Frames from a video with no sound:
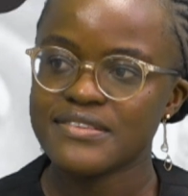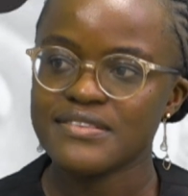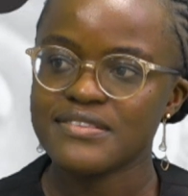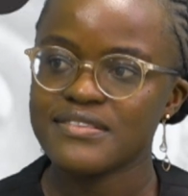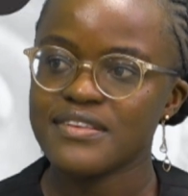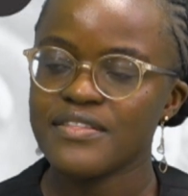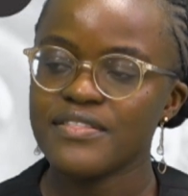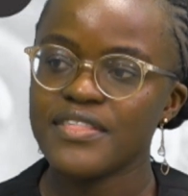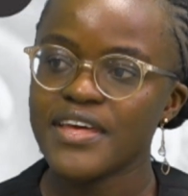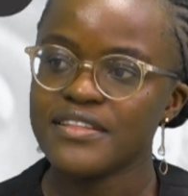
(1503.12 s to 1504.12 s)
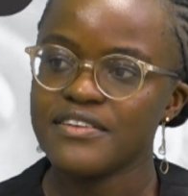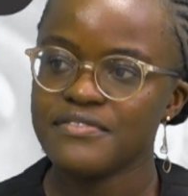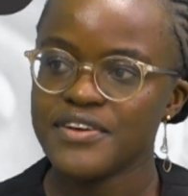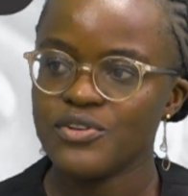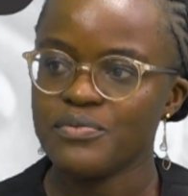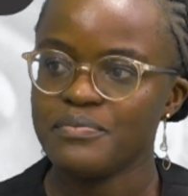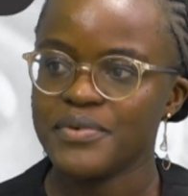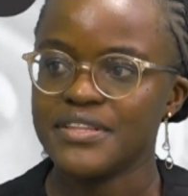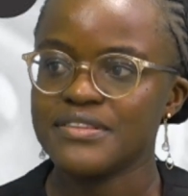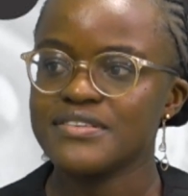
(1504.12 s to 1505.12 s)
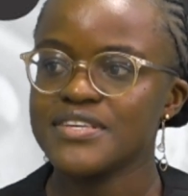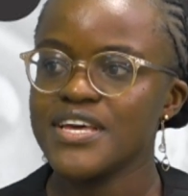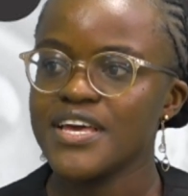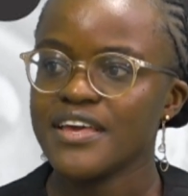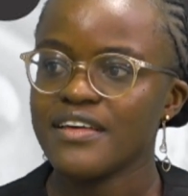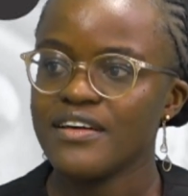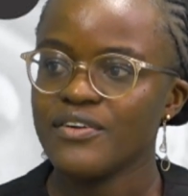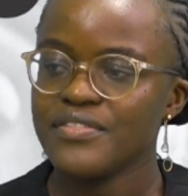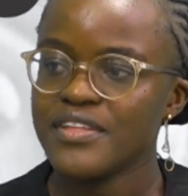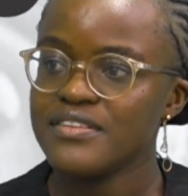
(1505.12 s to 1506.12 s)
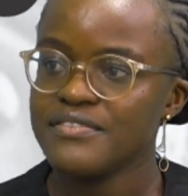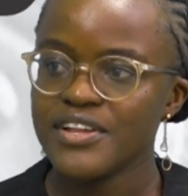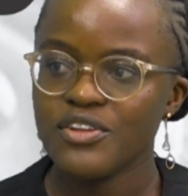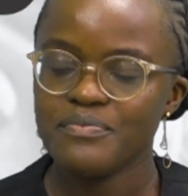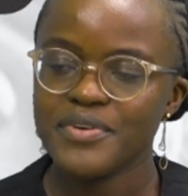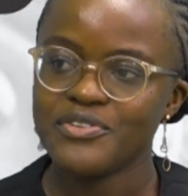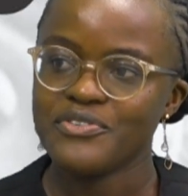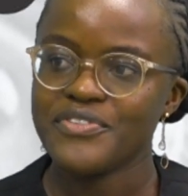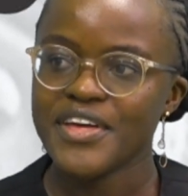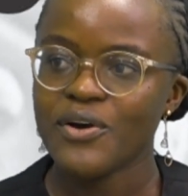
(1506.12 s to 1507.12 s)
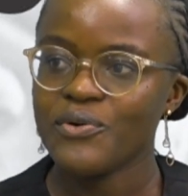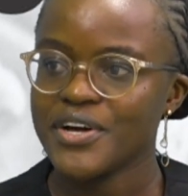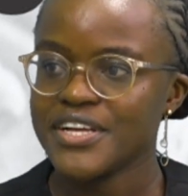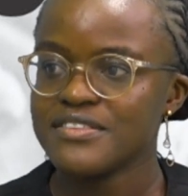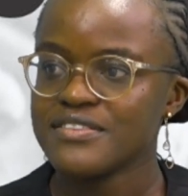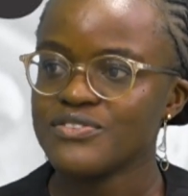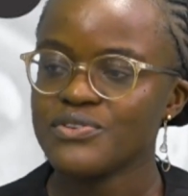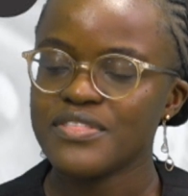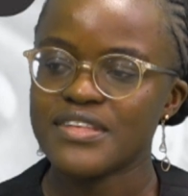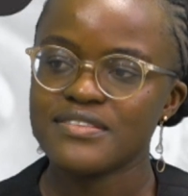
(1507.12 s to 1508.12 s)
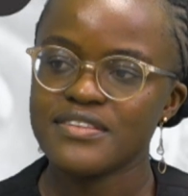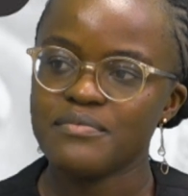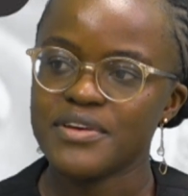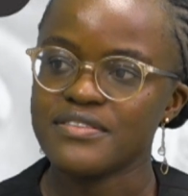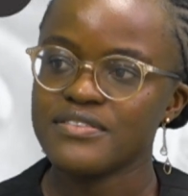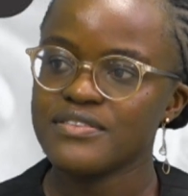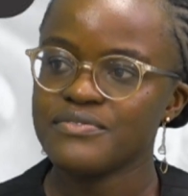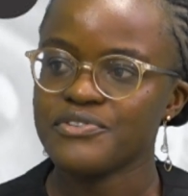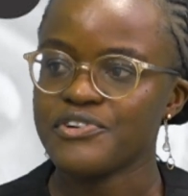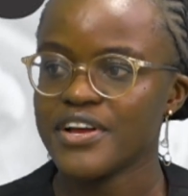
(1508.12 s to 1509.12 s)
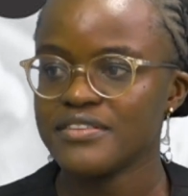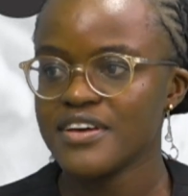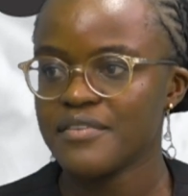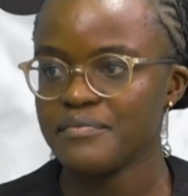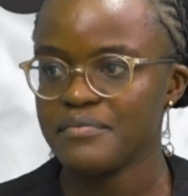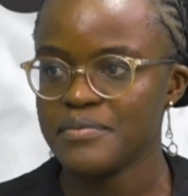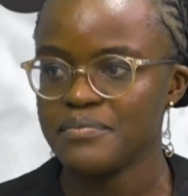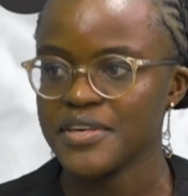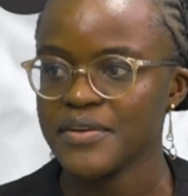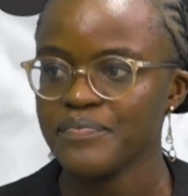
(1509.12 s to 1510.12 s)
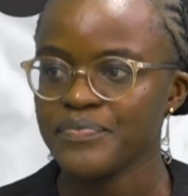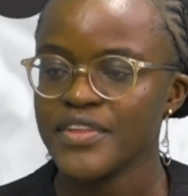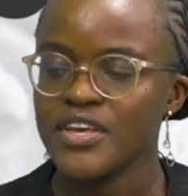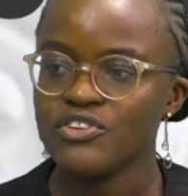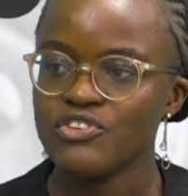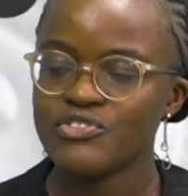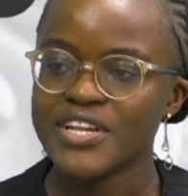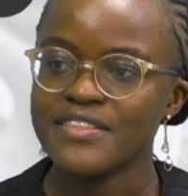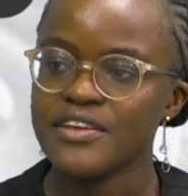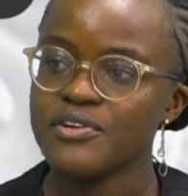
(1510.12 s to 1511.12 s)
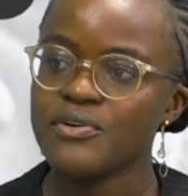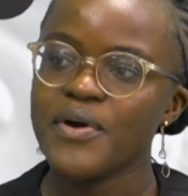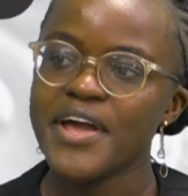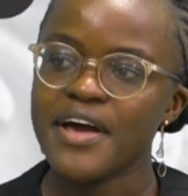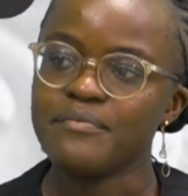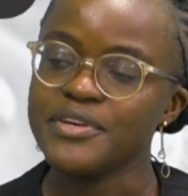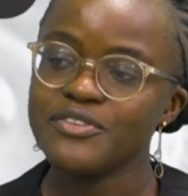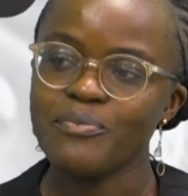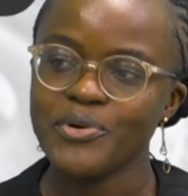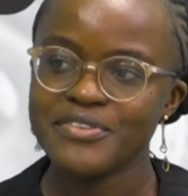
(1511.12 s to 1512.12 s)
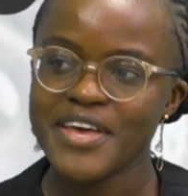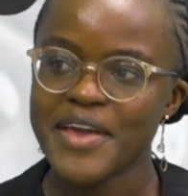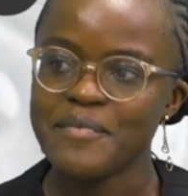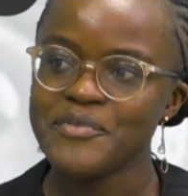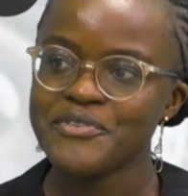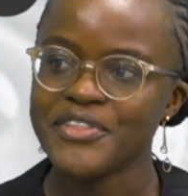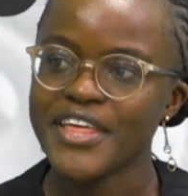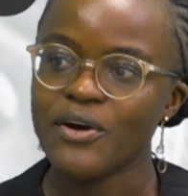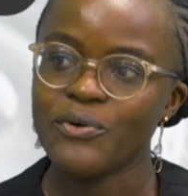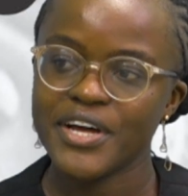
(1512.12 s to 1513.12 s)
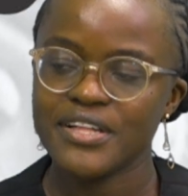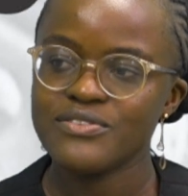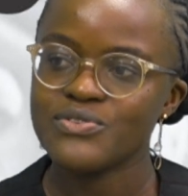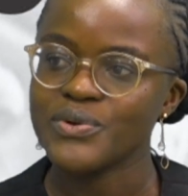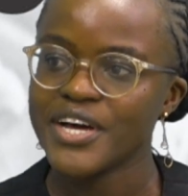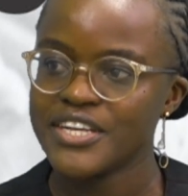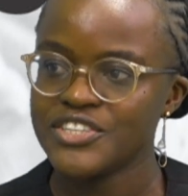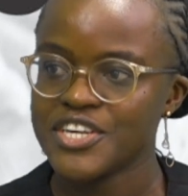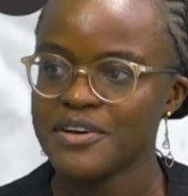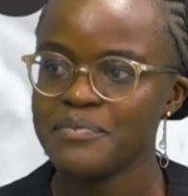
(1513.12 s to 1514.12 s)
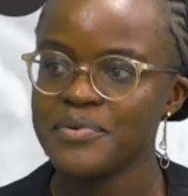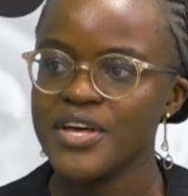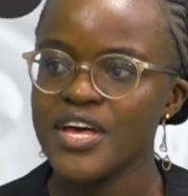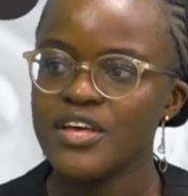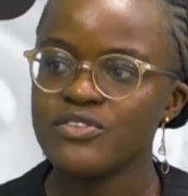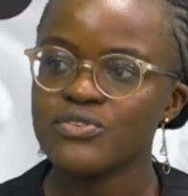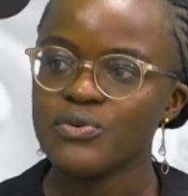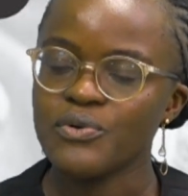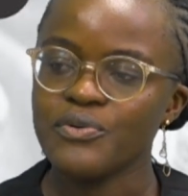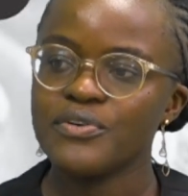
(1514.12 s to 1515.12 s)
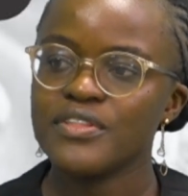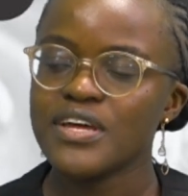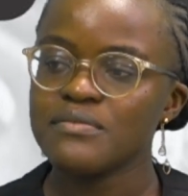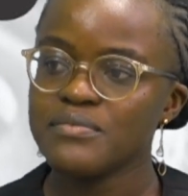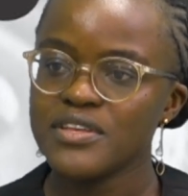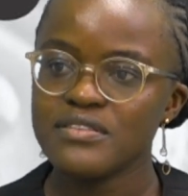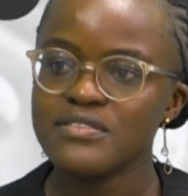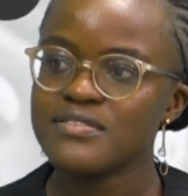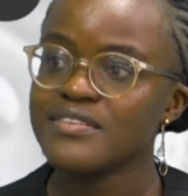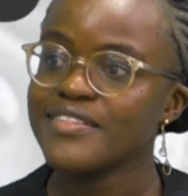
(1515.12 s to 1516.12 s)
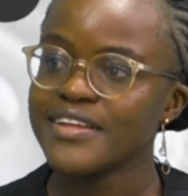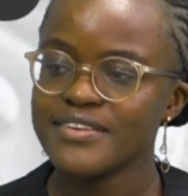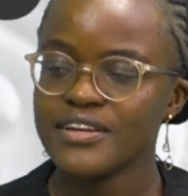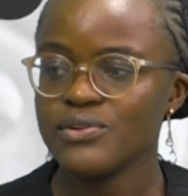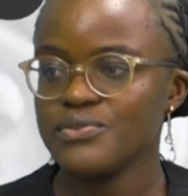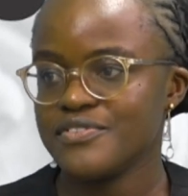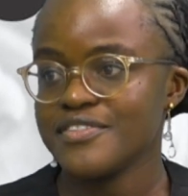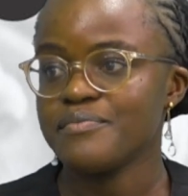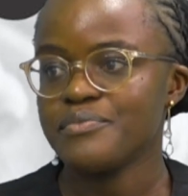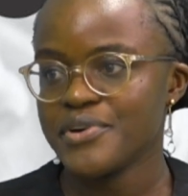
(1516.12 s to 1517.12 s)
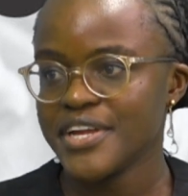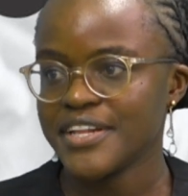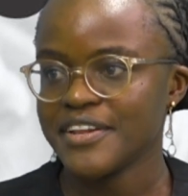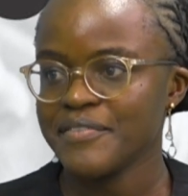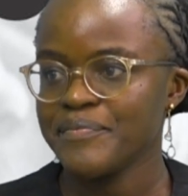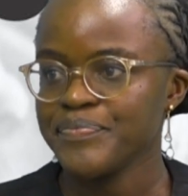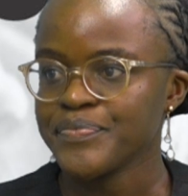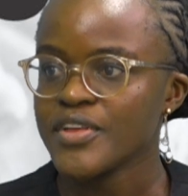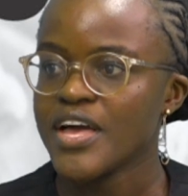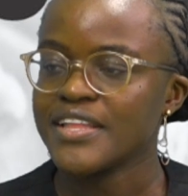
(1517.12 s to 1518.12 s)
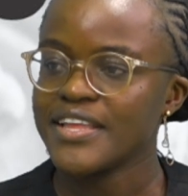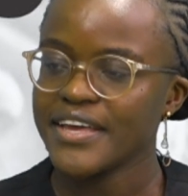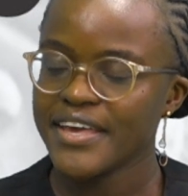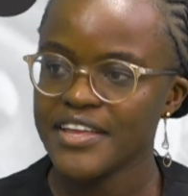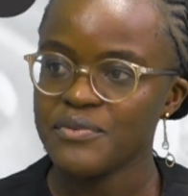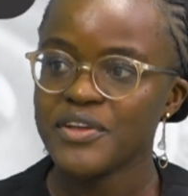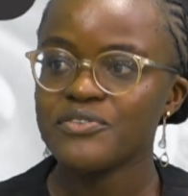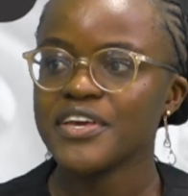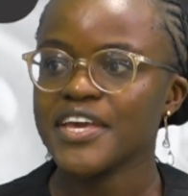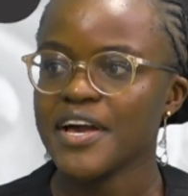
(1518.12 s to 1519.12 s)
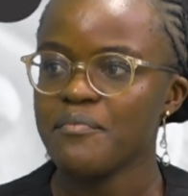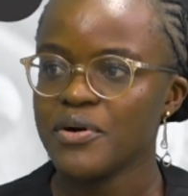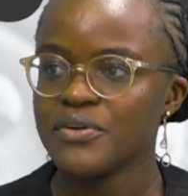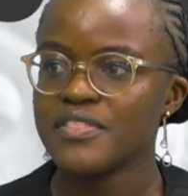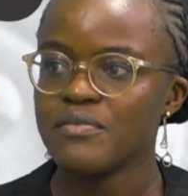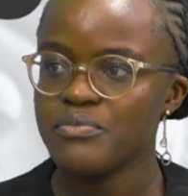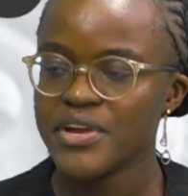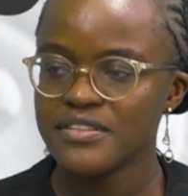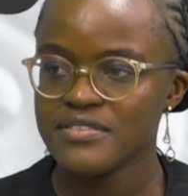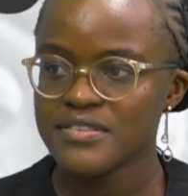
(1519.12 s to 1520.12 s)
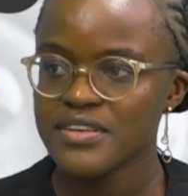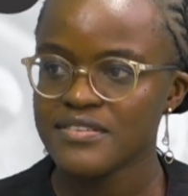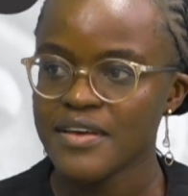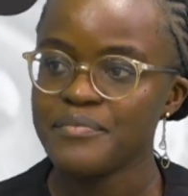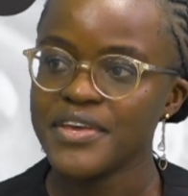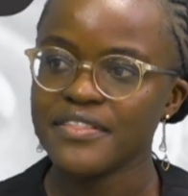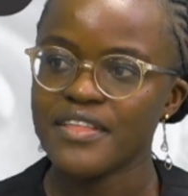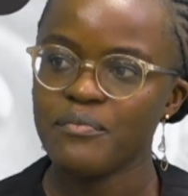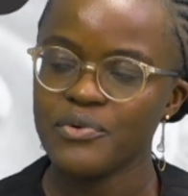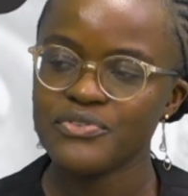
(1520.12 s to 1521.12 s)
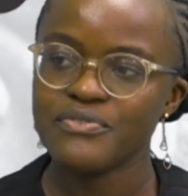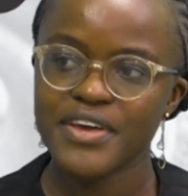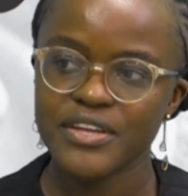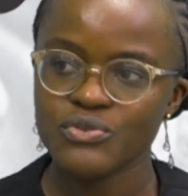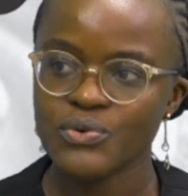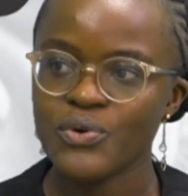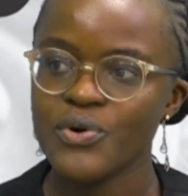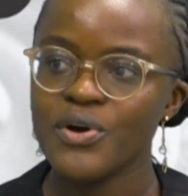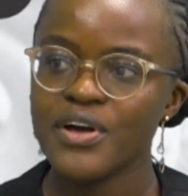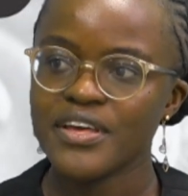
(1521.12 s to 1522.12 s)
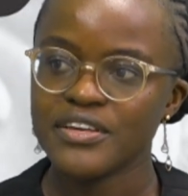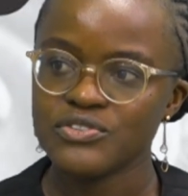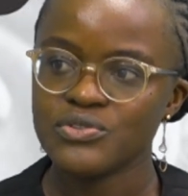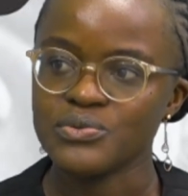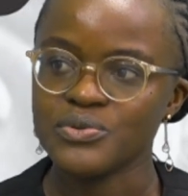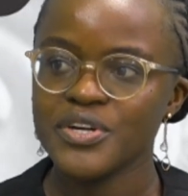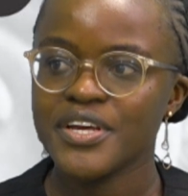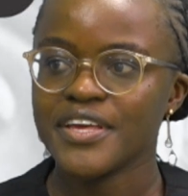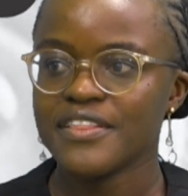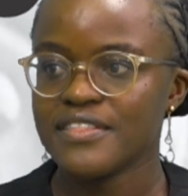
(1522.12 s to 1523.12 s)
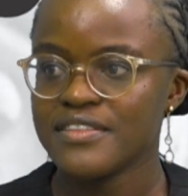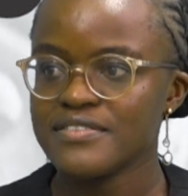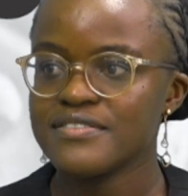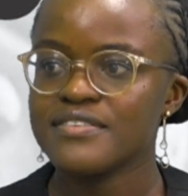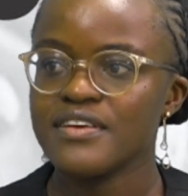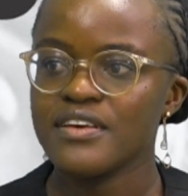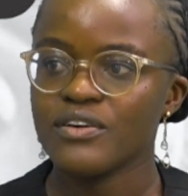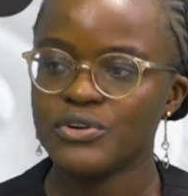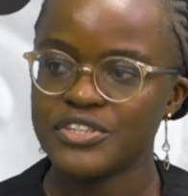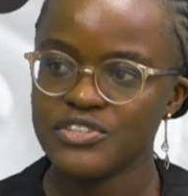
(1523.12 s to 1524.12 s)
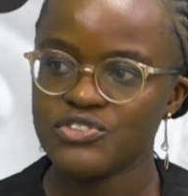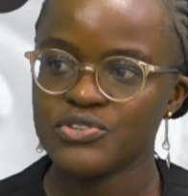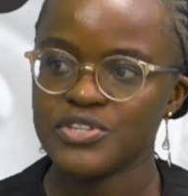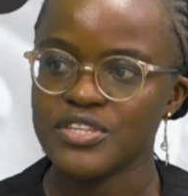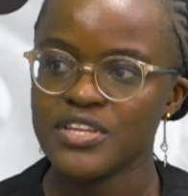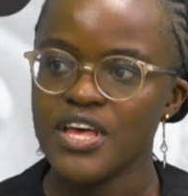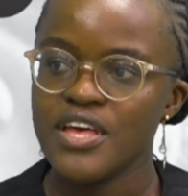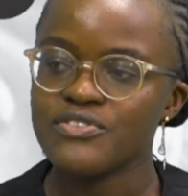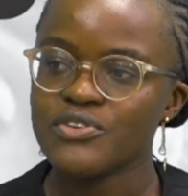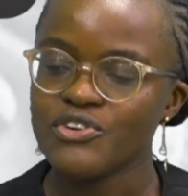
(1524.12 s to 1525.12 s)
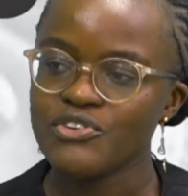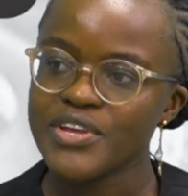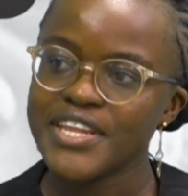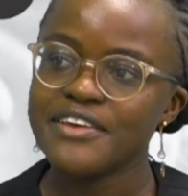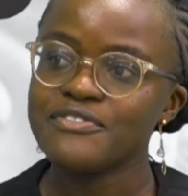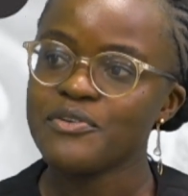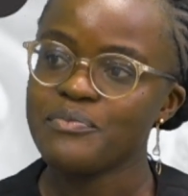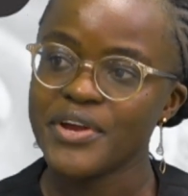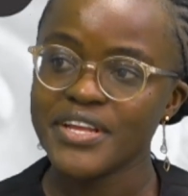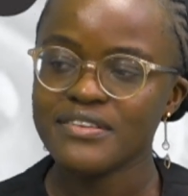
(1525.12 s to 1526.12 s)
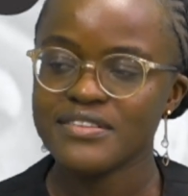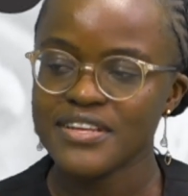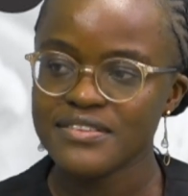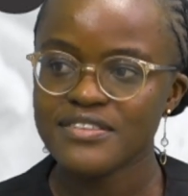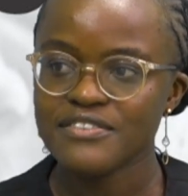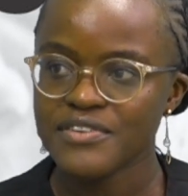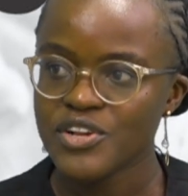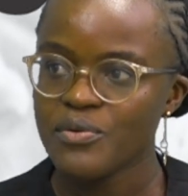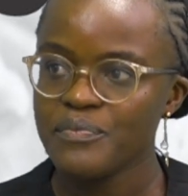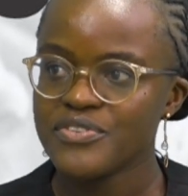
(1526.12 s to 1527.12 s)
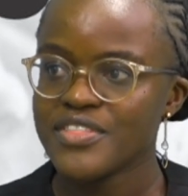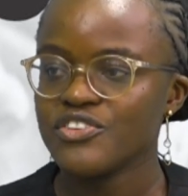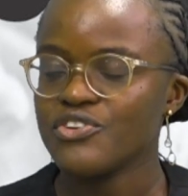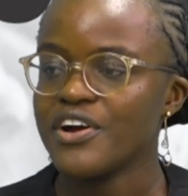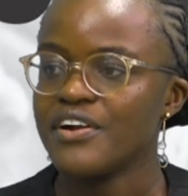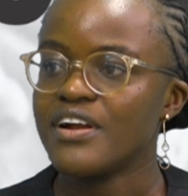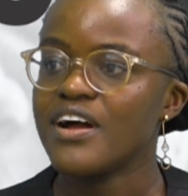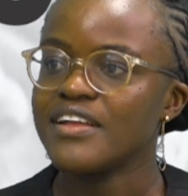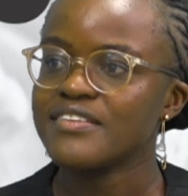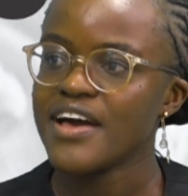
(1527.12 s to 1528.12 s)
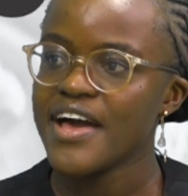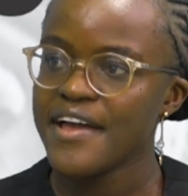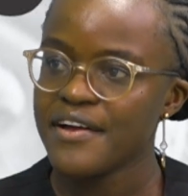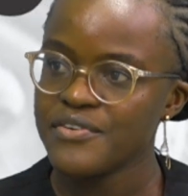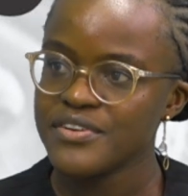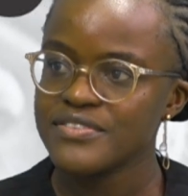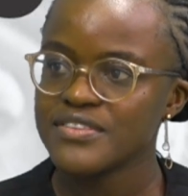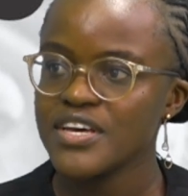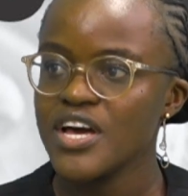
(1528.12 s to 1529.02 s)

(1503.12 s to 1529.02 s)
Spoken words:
is their development. The development of their organs is not the same as for a term baby. Usually they require a bit more time for their organs to catch up. Okay. So that means that includes the brain. And again, we are talking about the brain center being the most vital issue in this condition. So usually if your brain is less developed, then you are at a higher risk